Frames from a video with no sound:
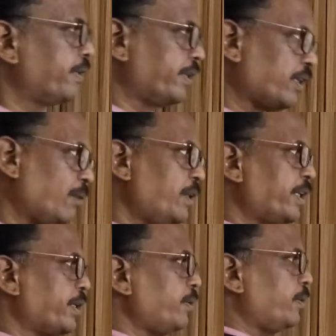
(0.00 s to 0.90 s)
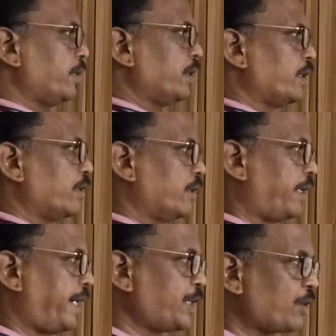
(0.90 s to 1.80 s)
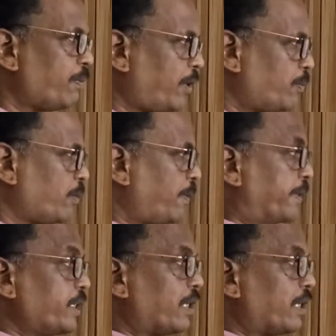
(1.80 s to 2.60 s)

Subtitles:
the cumulative addition of all probabilities